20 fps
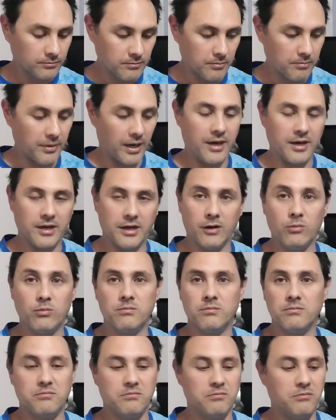but
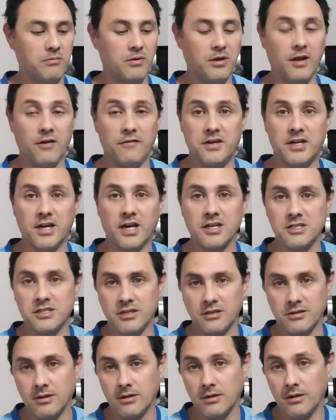if it does,
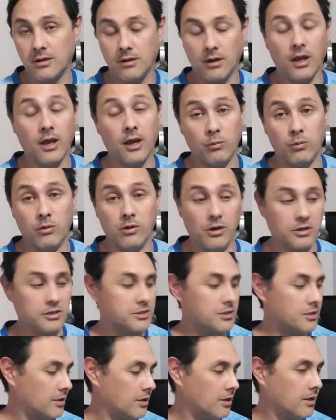it works.
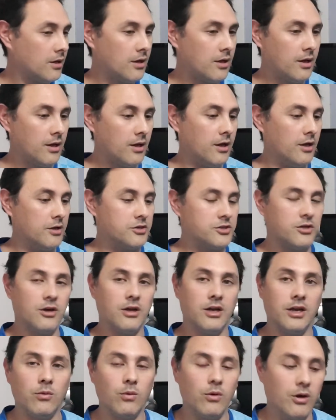It
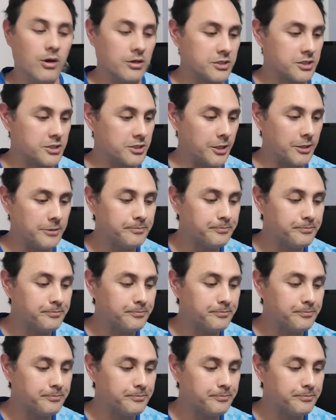certainly works. So